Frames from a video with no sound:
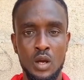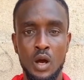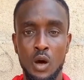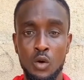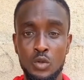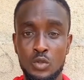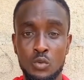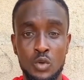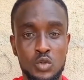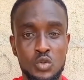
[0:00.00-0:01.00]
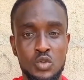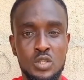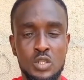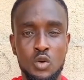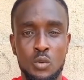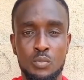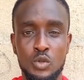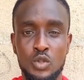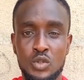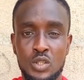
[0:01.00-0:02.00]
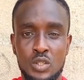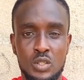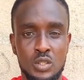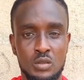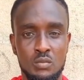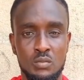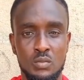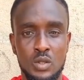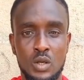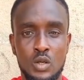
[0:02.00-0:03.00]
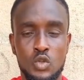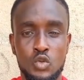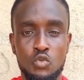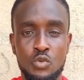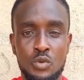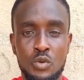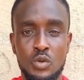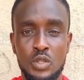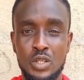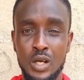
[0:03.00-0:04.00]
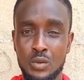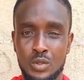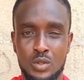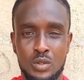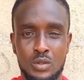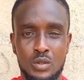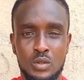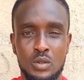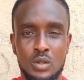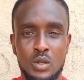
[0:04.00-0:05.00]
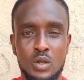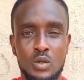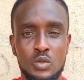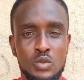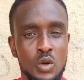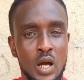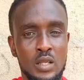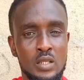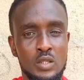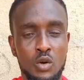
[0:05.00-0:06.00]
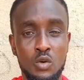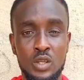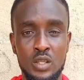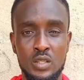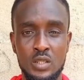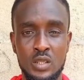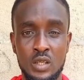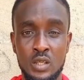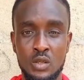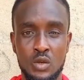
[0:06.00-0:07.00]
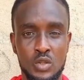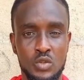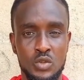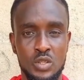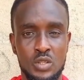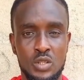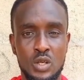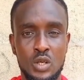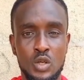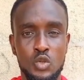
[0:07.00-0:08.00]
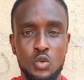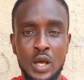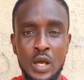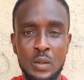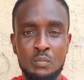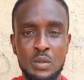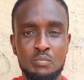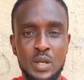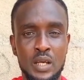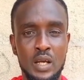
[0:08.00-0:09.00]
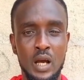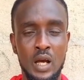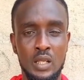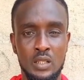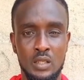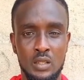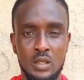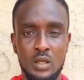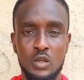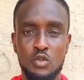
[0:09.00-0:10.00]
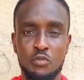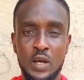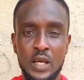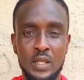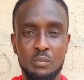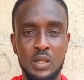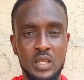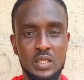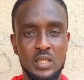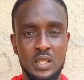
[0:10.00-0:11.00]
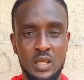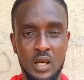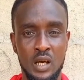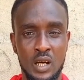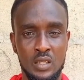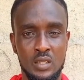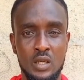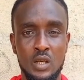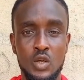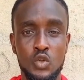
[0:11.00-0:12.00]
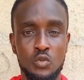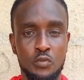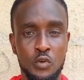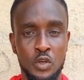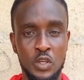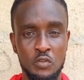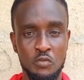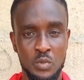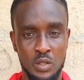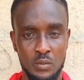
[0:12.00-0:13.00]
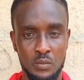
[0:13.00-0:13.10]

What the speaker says: I also want to use this opportunity to reach out to Annie's colleagues in the industry to help me beg Annie to find a place in her heart to forgive me.